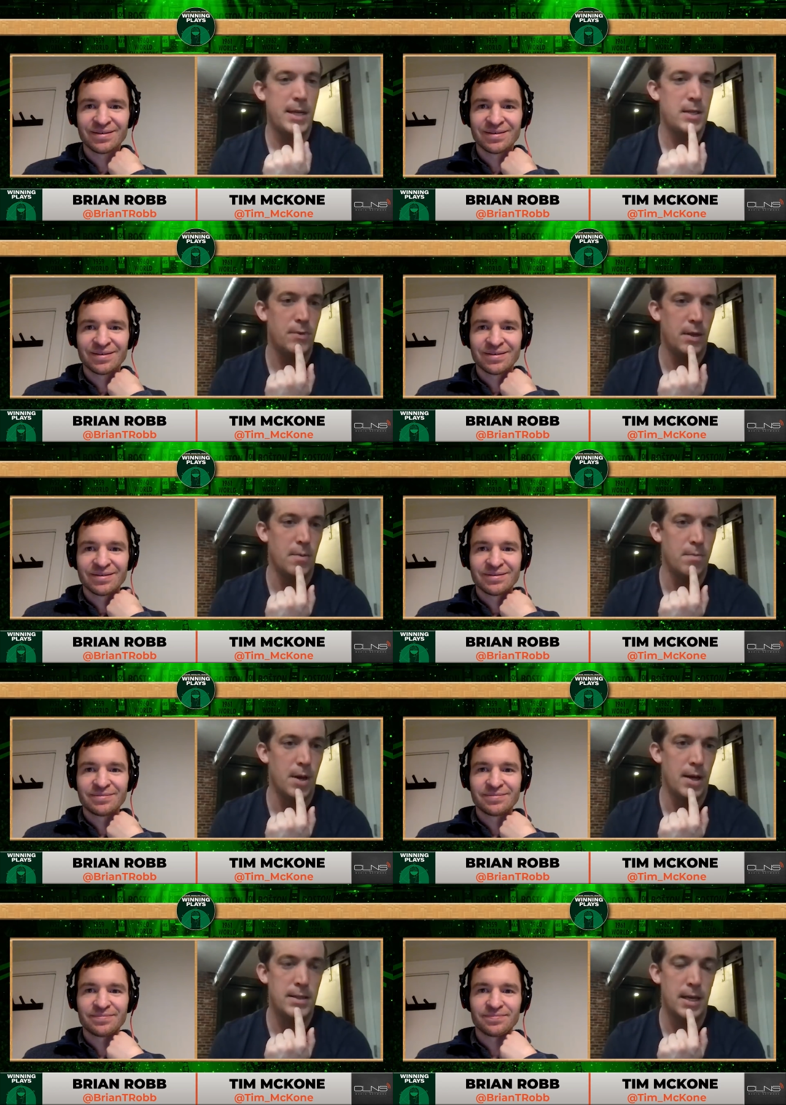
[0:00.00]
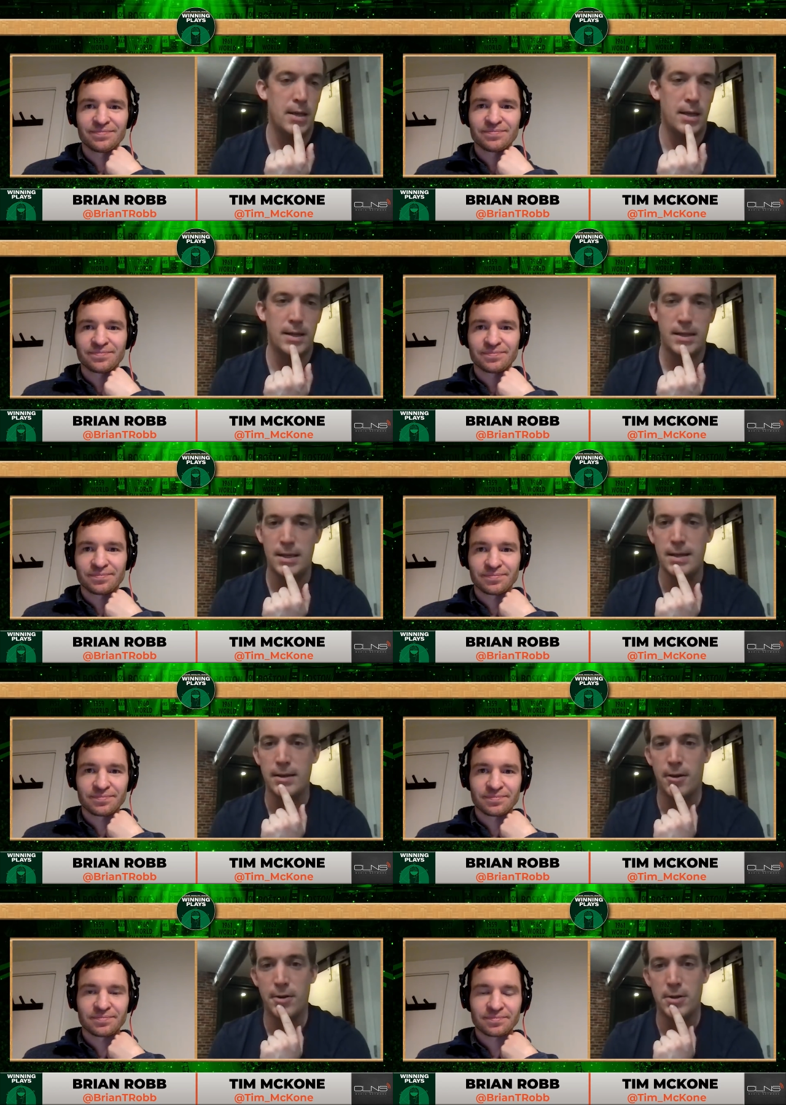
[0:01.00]
Speaker 1: it's really the Bucks. I think and the
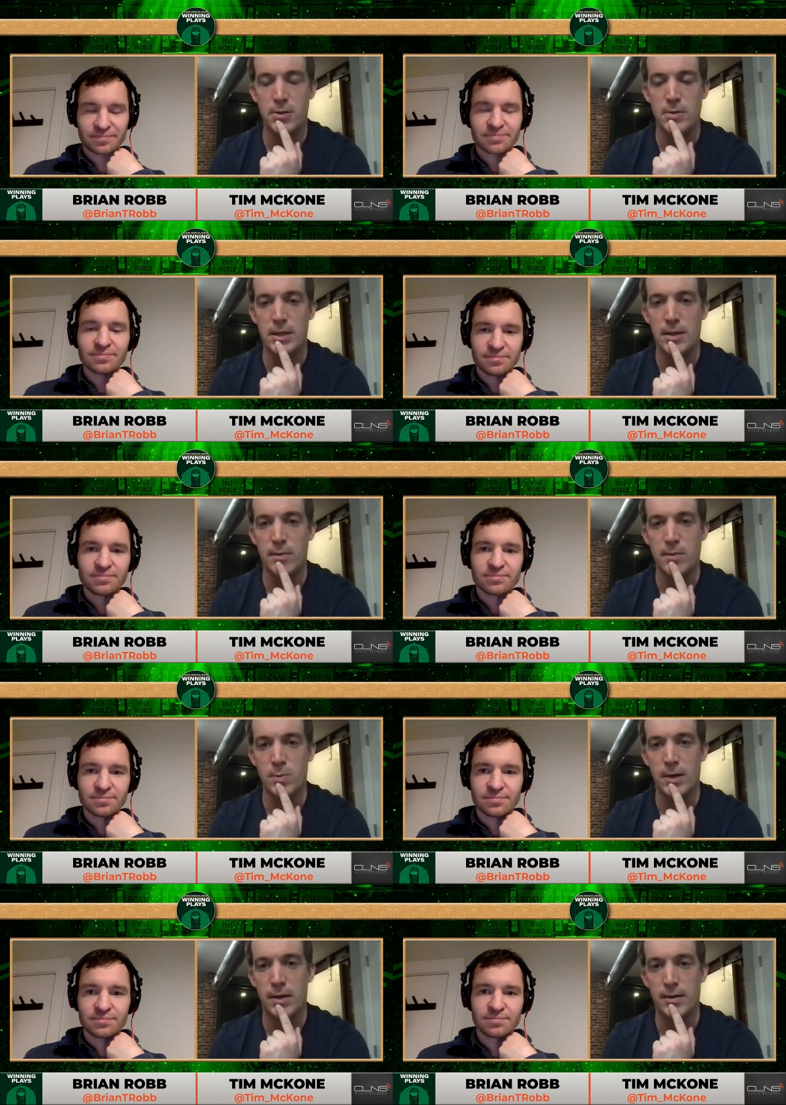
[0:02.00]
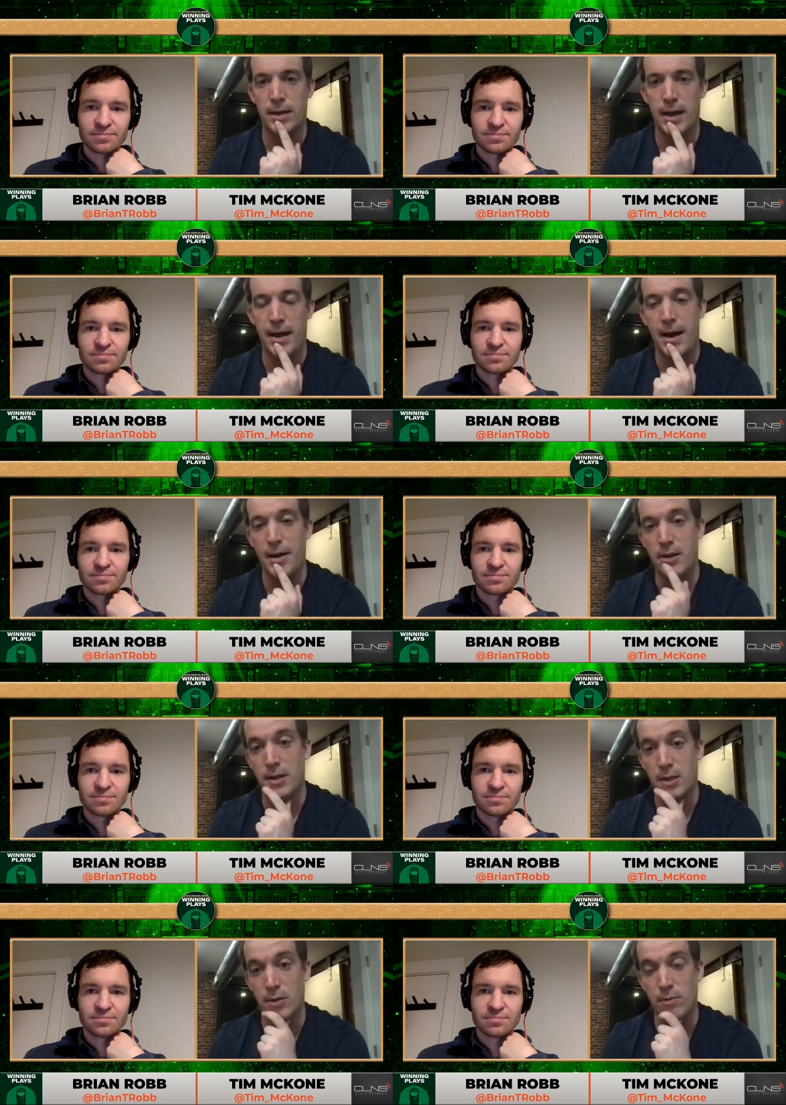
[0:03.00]
Heat are the two teams where I, I
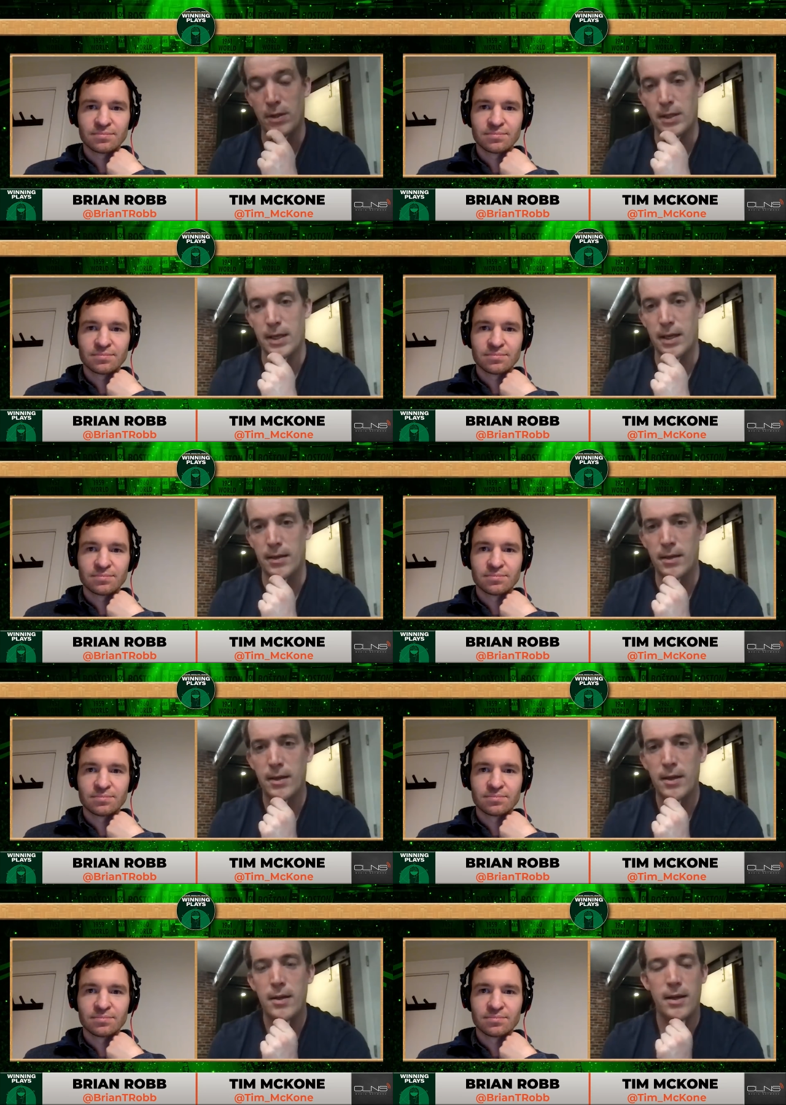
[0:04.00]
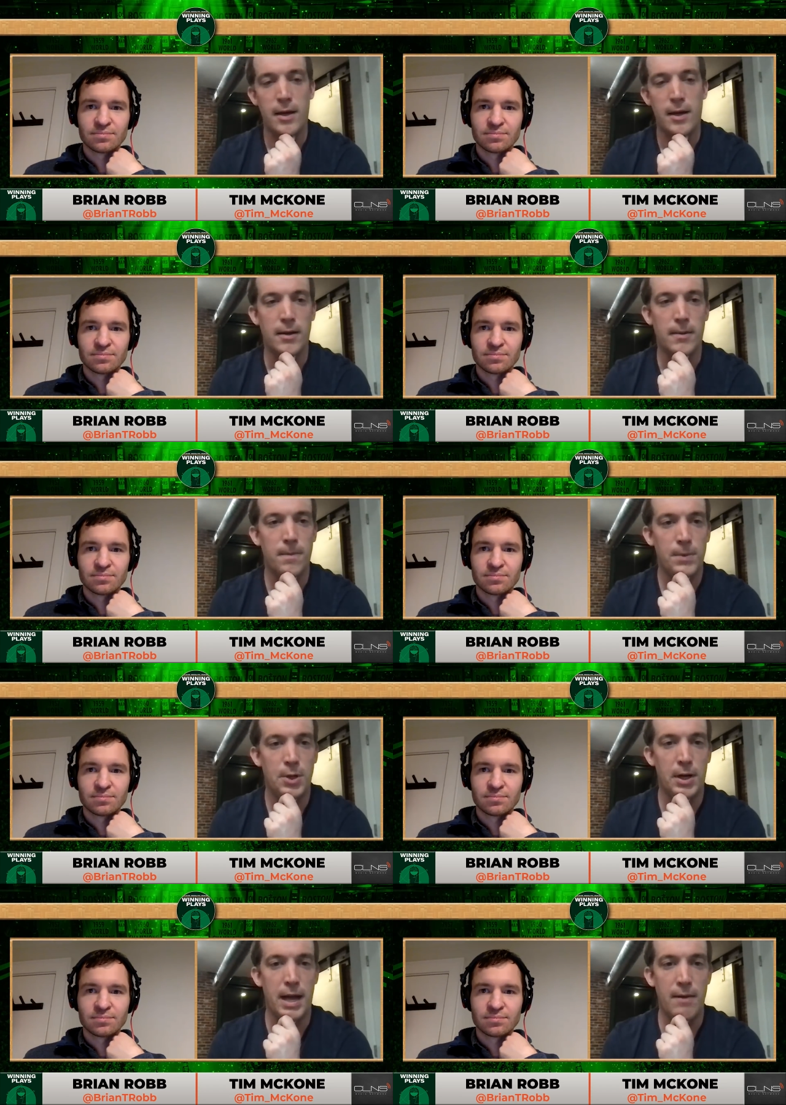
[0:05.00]
think that you're really gonna um,
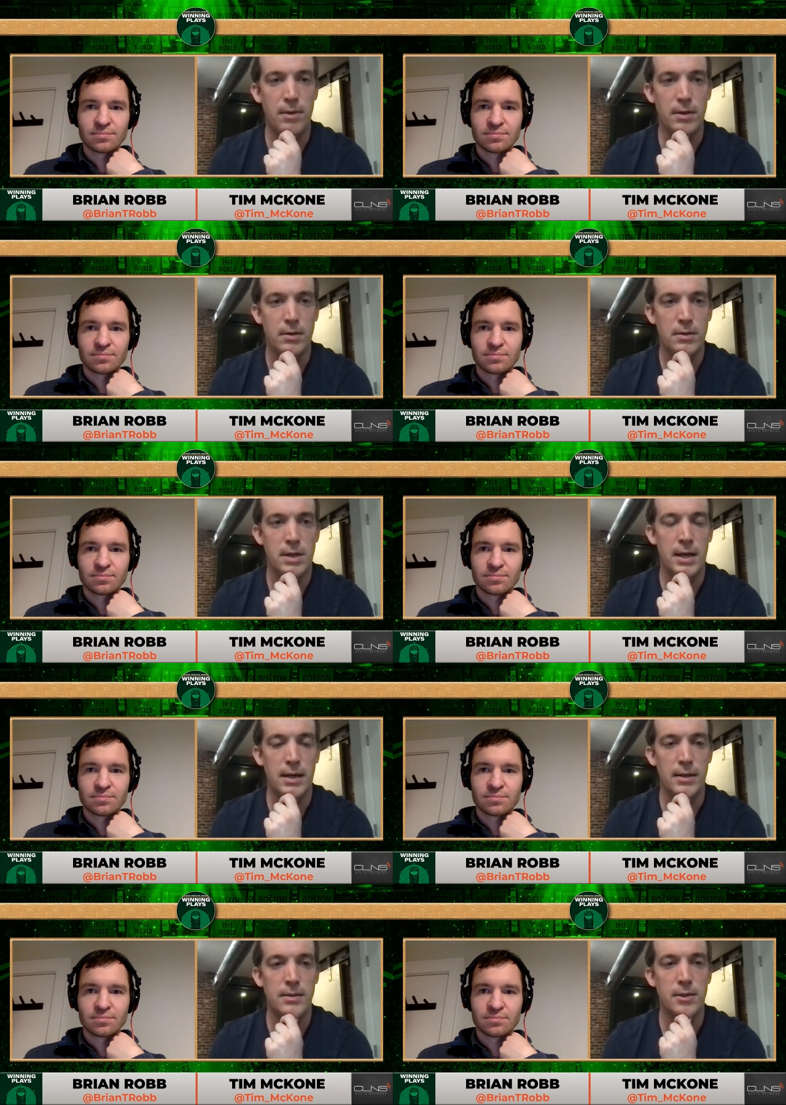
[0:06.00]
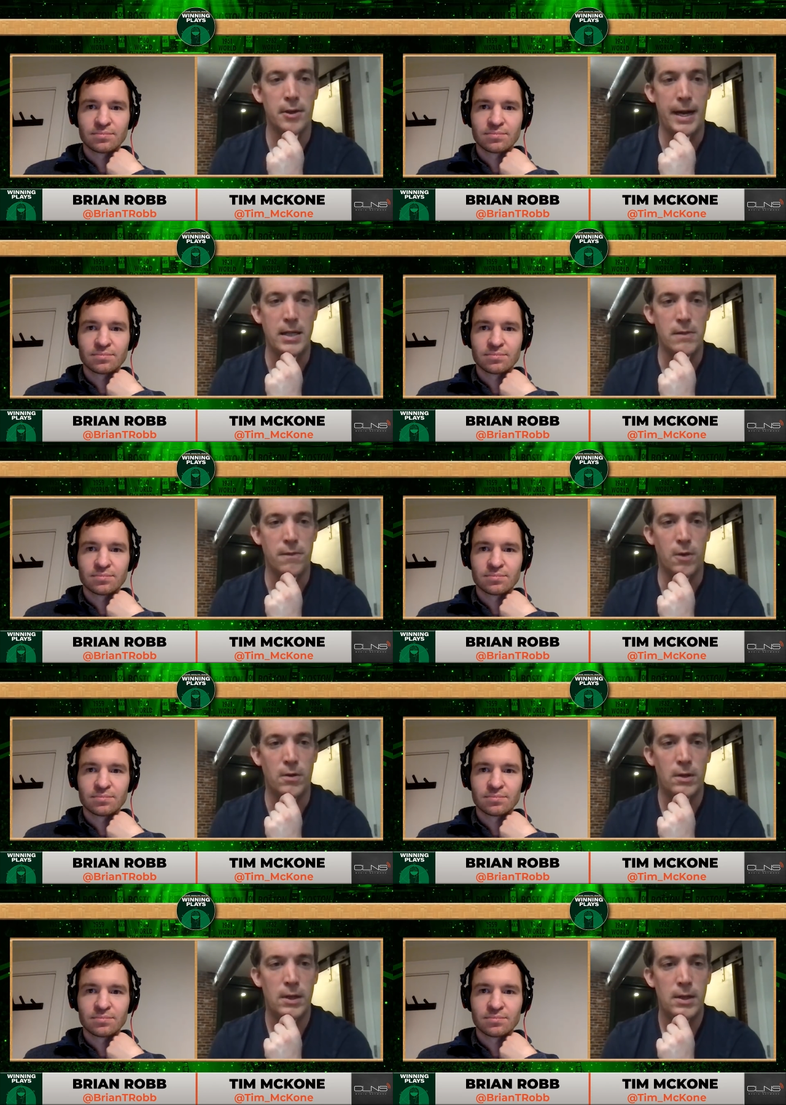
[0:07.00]
you're gonna have a uh, your hands
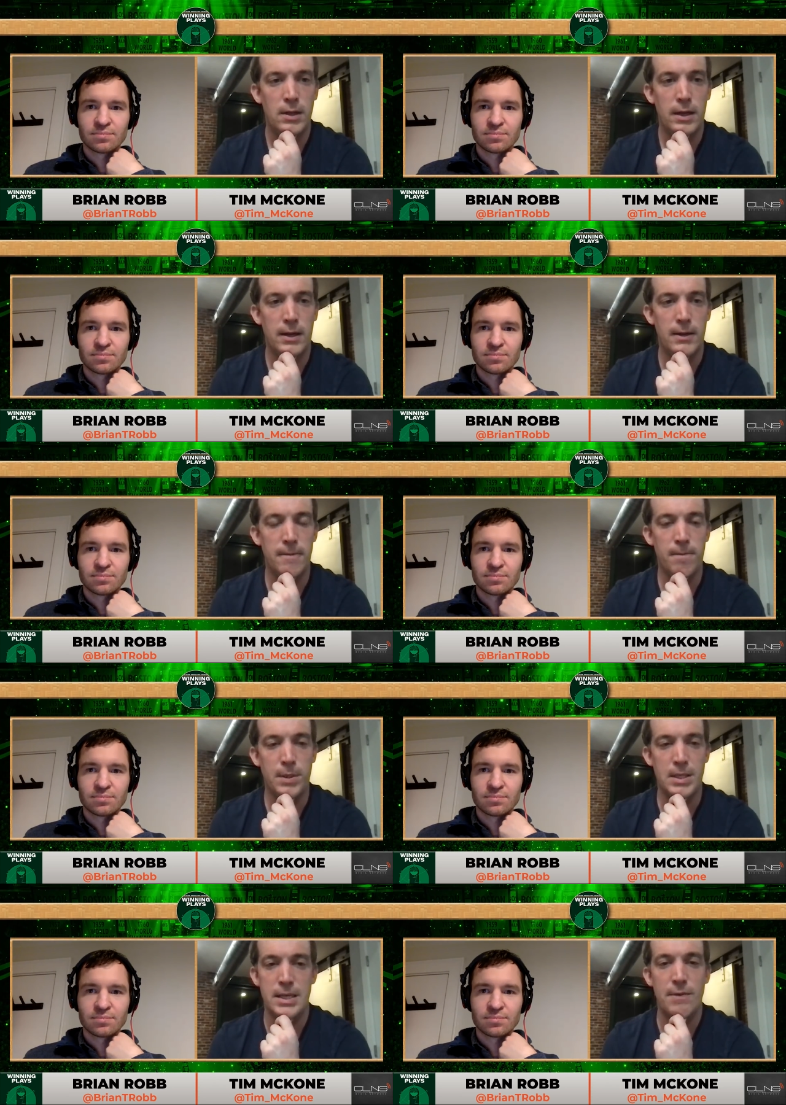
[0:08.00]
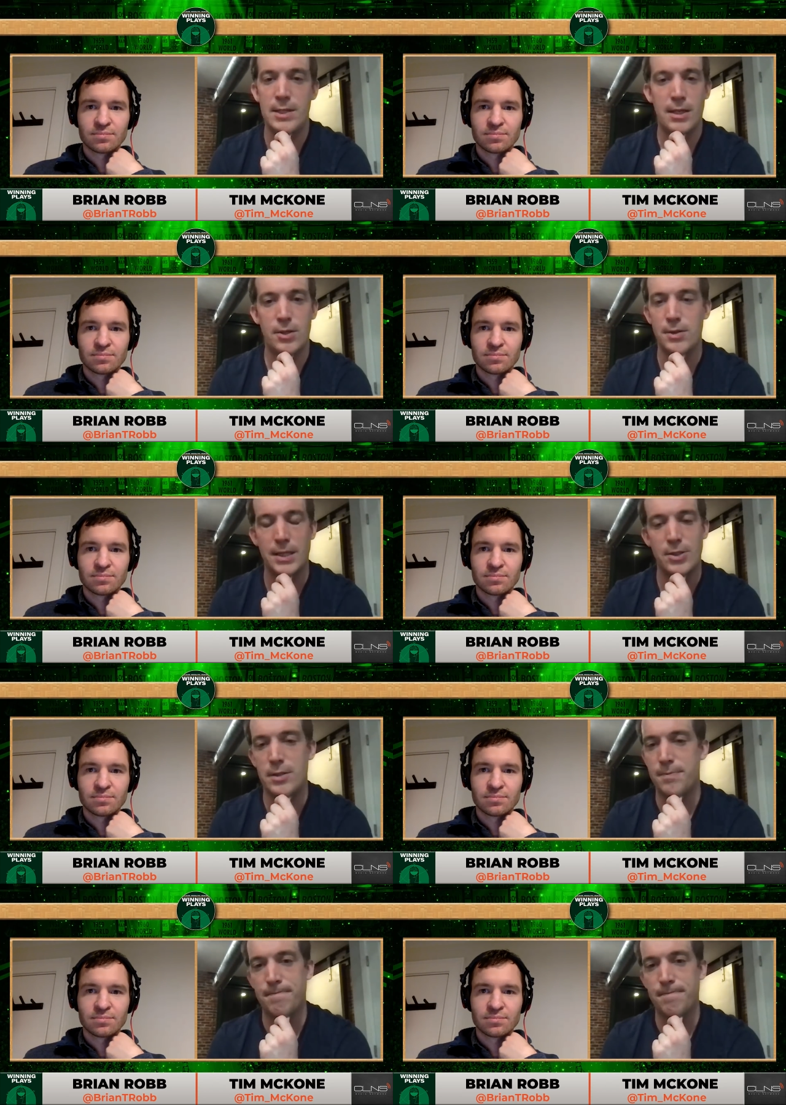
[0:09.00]
full. Um, but the 76ers, I just